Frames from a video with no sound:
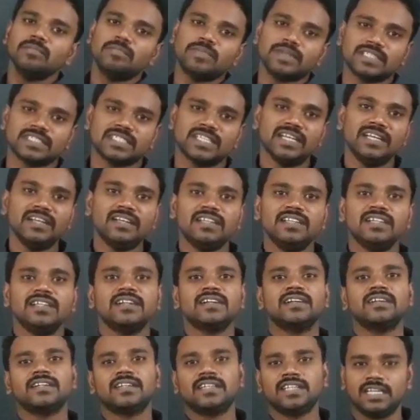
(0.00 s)

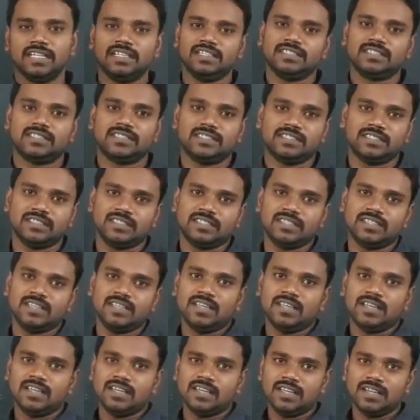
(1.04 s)
present tense,
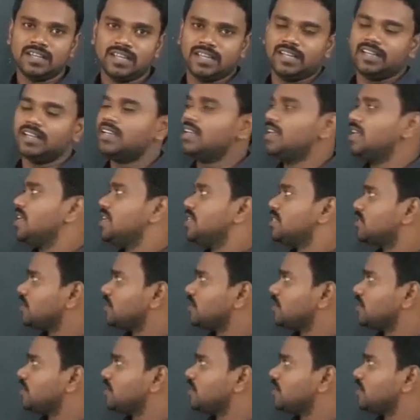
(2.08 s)
right?